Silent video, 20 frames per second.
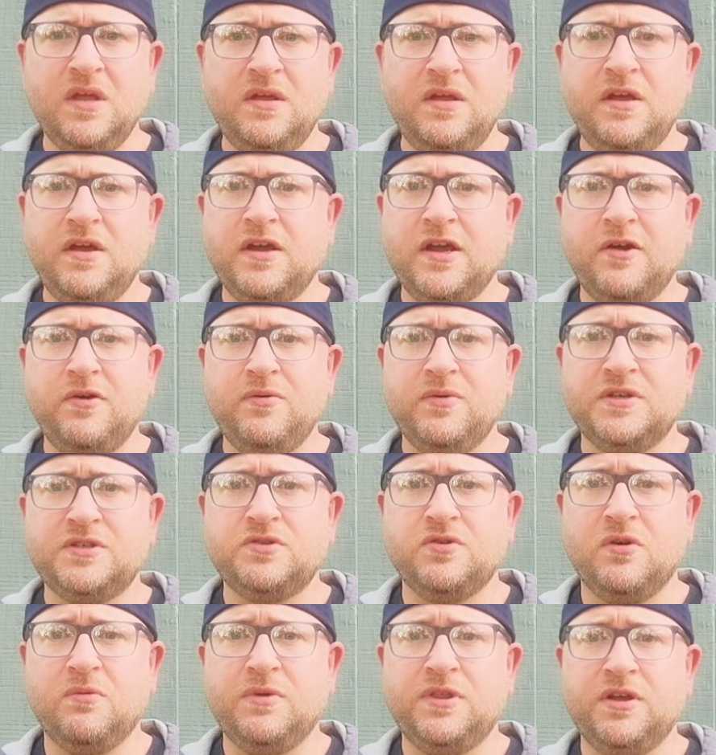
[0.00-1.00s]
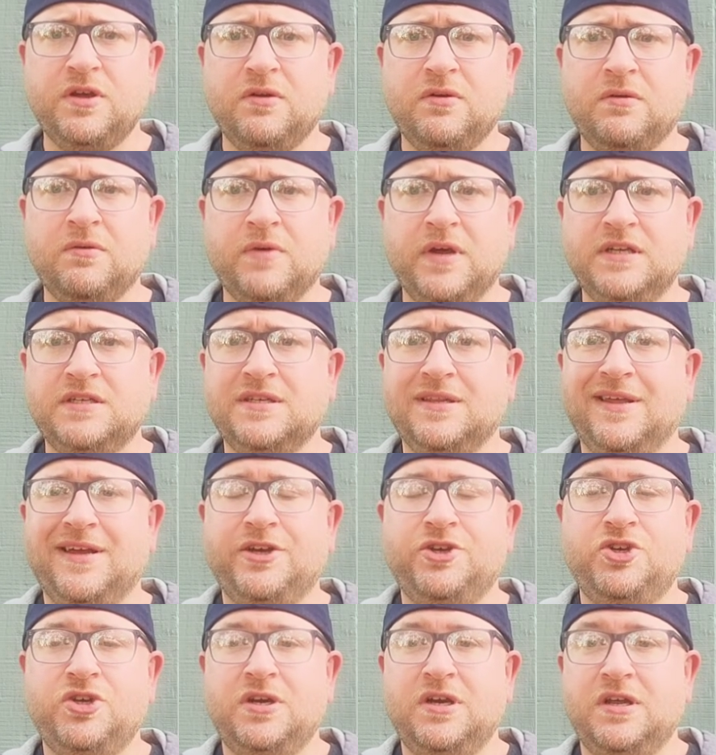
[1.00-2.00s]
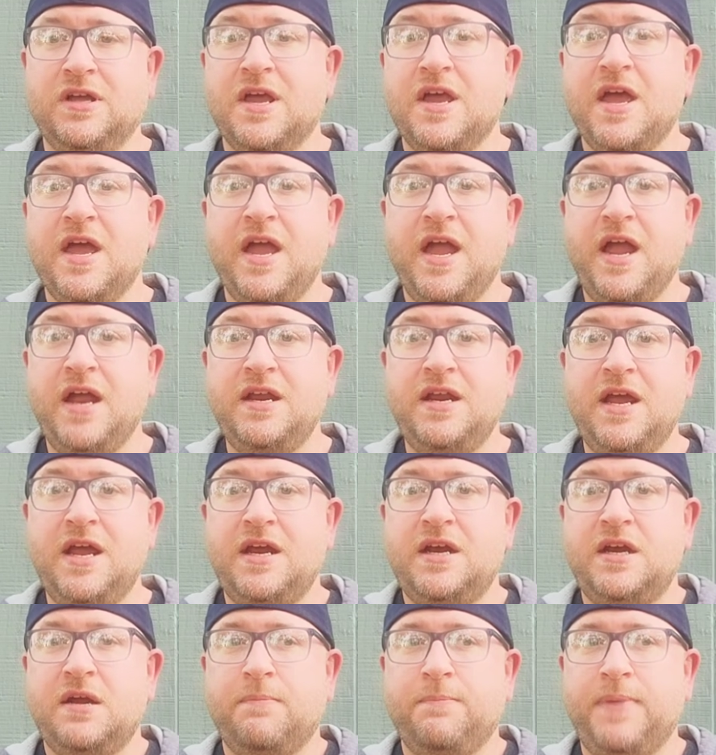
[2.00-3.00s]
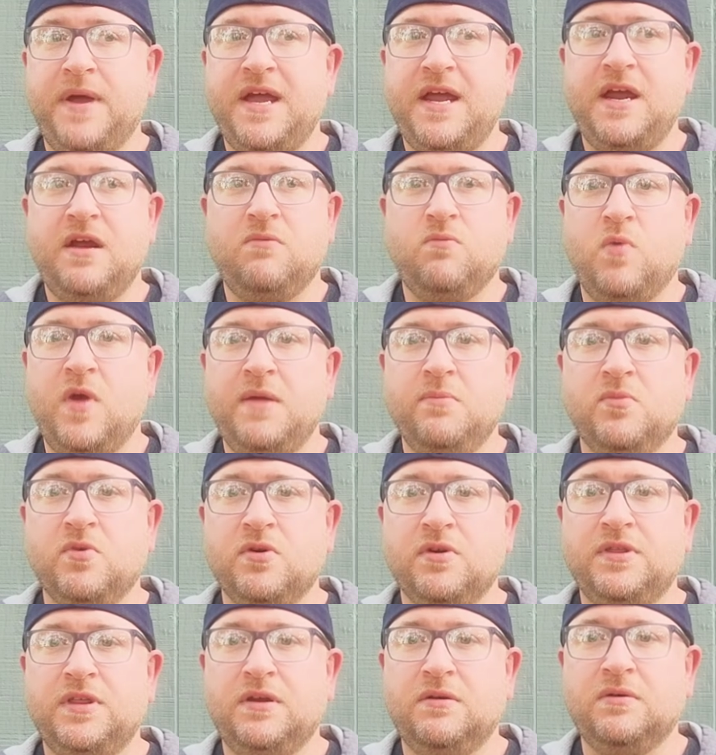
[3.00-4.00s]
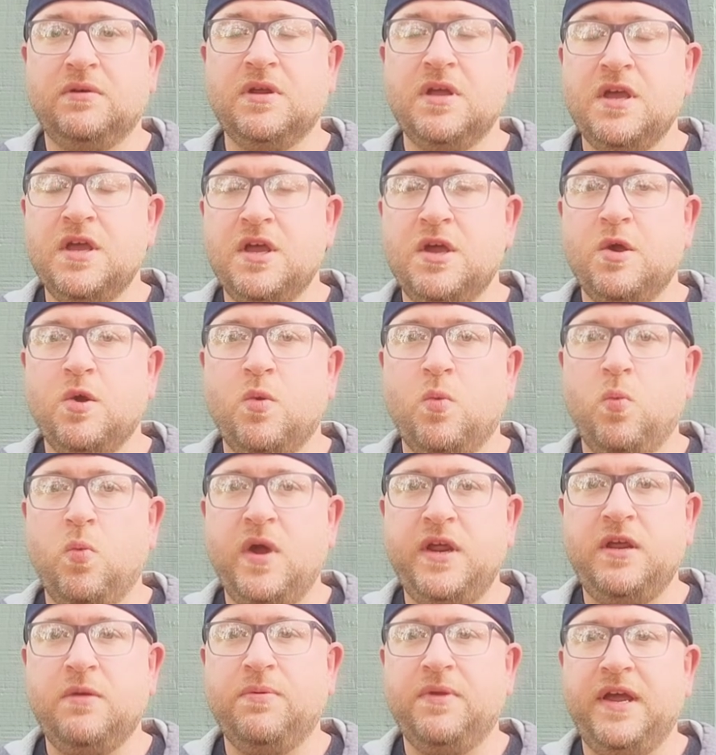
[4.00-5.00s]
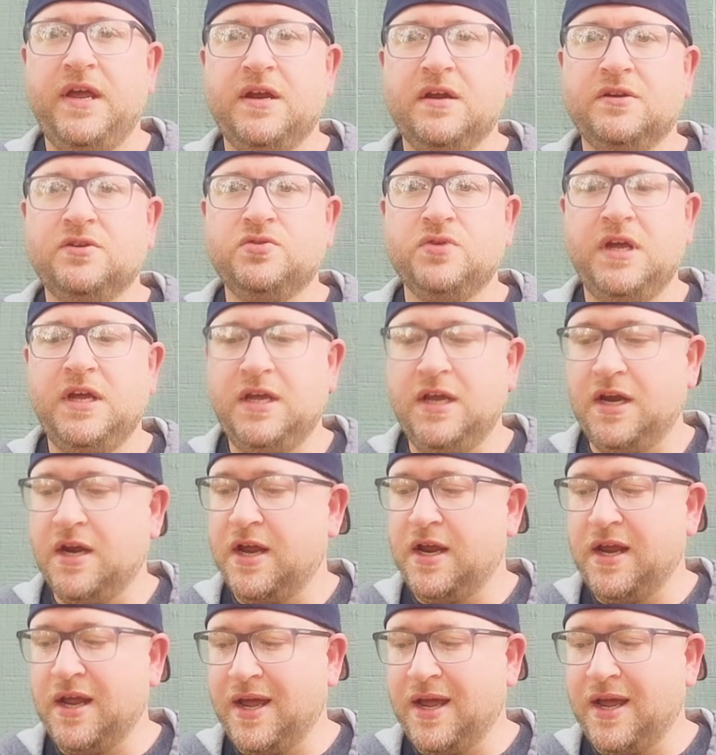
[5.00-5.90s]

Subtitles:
You go to a store with a great selection, and you end up buying way more than what you plan on drinking.